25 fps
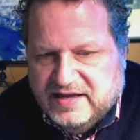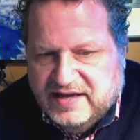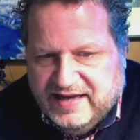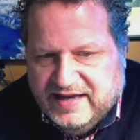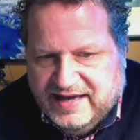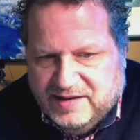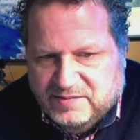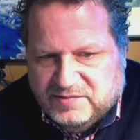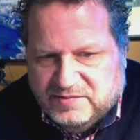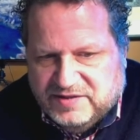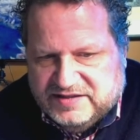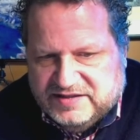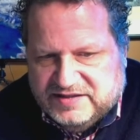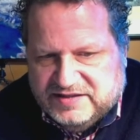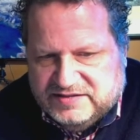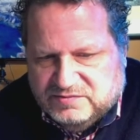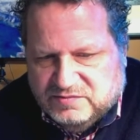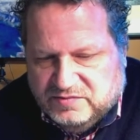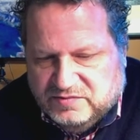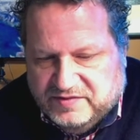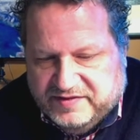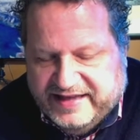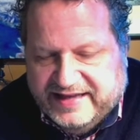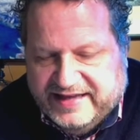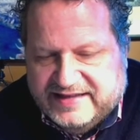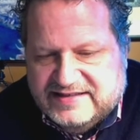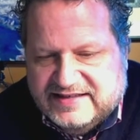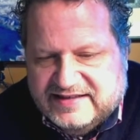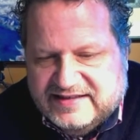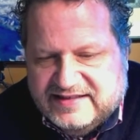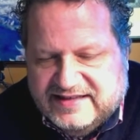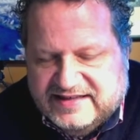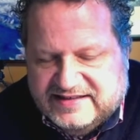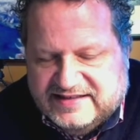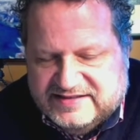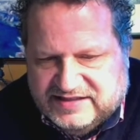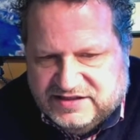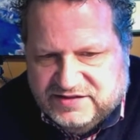and we did
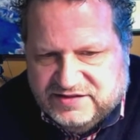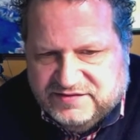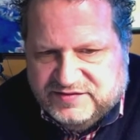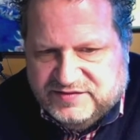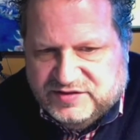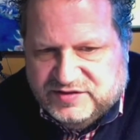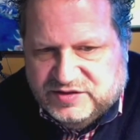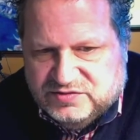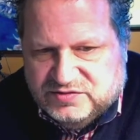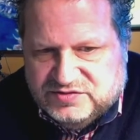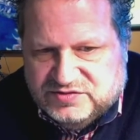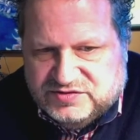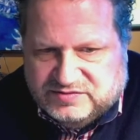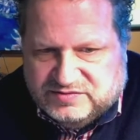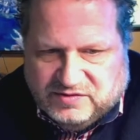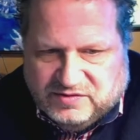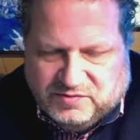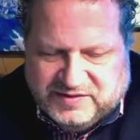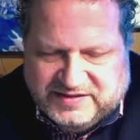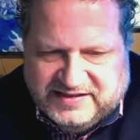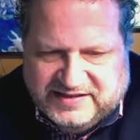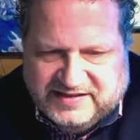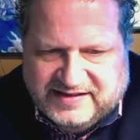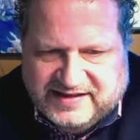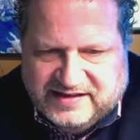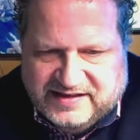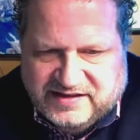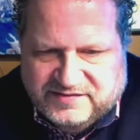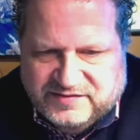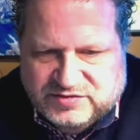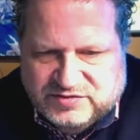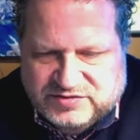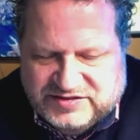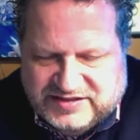the interviews